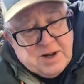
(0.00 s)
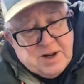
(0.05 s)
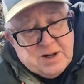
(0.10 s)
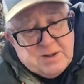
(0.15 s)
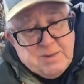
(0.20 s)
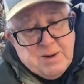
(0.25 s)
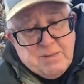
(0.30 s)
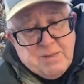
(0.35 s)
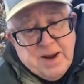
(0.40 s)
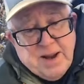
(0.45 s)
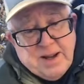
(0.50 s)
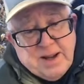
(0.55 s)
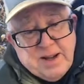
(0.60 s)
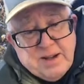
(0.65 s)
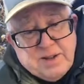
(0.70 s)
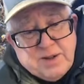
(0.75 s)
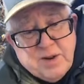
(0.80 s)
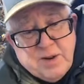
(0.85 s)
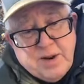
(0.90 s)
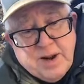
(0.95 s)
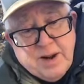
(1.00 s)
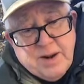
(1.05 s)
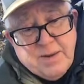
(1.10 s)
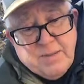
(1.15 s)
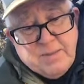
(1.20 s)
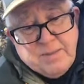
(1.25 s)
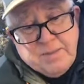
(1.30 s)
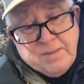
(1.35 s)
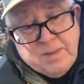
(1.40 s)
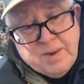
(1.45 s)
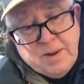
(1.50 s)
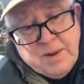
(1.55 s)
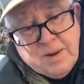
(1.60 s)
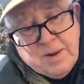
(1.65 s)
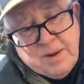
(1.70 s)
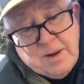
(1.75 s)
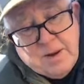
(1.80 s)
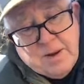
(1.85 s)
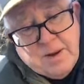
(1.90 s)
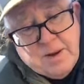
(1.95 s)
There's my baking soda.
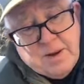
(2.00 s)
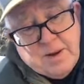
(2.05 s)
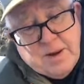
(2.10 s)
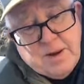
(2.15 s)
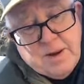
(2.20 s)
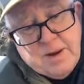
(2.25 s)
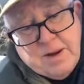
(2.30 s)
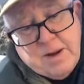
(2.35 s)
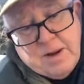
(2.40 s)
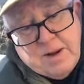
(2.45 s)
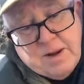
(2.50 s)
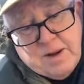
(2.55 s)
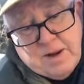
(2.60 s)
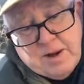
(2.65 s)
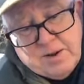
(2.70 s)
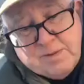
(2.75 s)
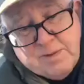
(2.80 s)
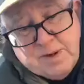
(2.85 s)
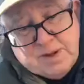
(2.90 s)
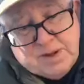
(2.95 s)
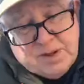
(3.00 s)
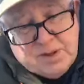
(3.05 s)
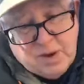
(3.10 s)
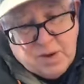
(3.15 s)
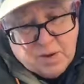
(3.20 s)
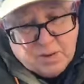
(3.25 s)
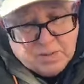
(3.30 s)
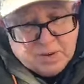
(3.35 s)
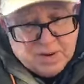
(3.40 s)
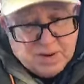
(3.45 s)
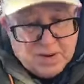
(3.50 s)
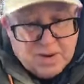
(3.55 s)
And there's my soap.